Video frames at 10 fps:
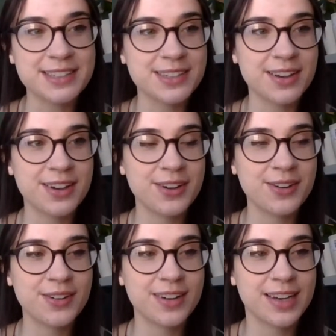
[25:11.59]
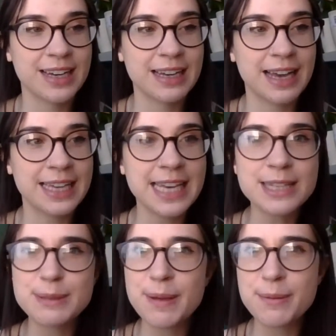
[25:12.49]
So I
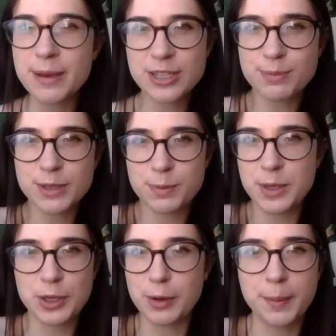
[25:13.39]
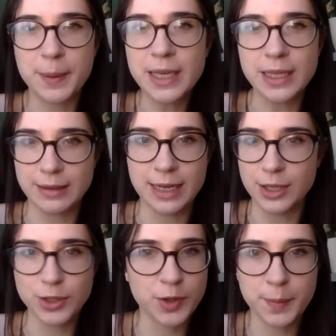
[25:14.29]
guess maybe it just must be European then,
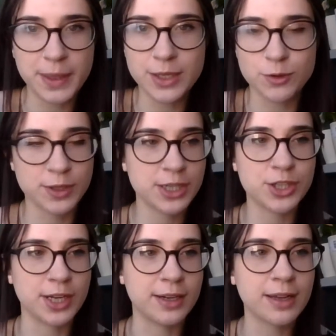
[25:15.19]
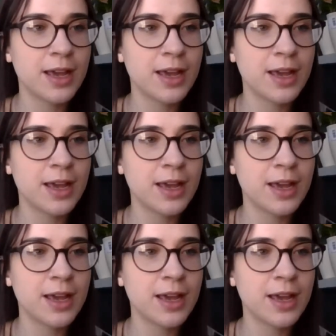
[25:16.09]
a European tradition.